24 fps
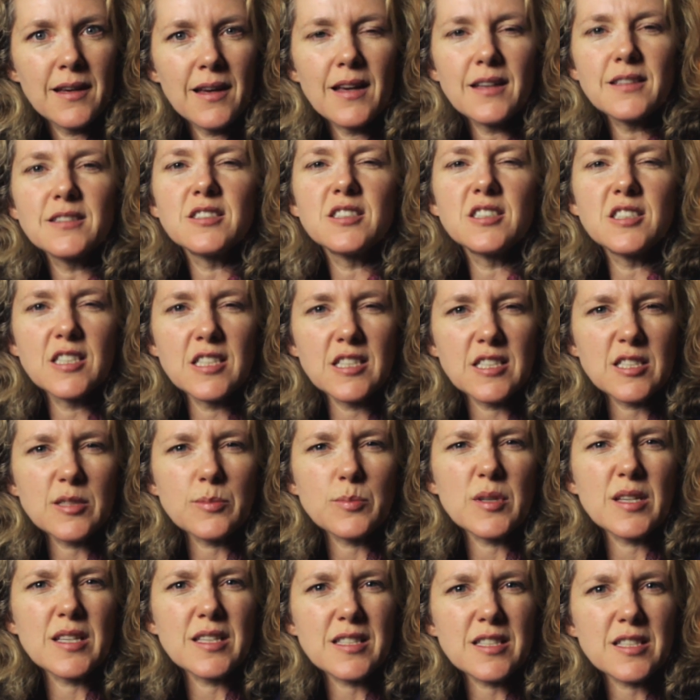And she
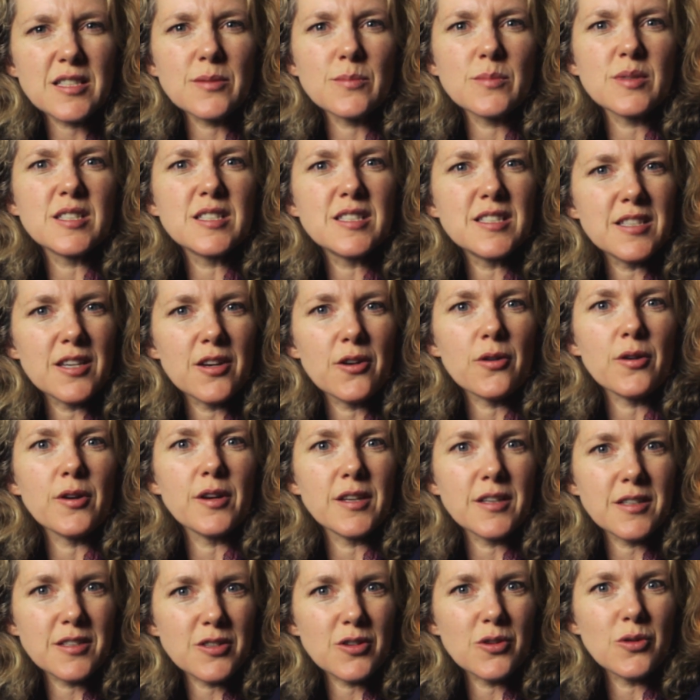spent some
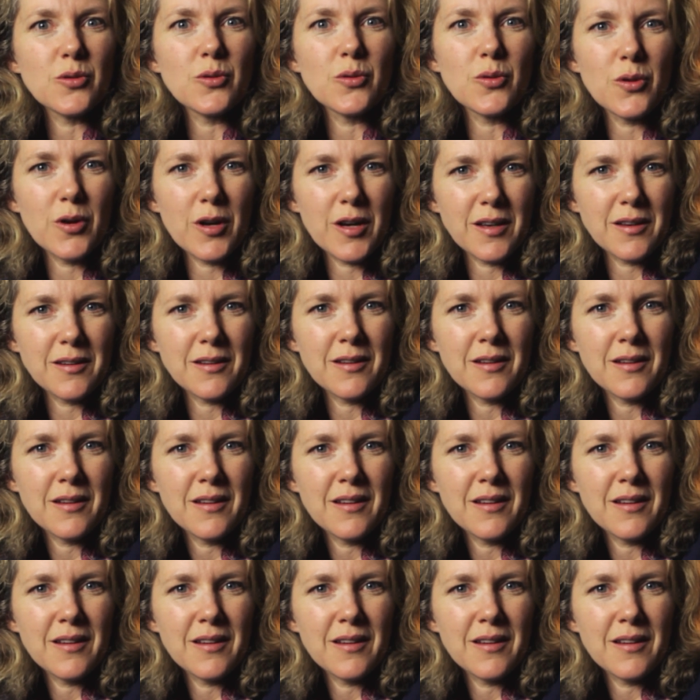serious coin.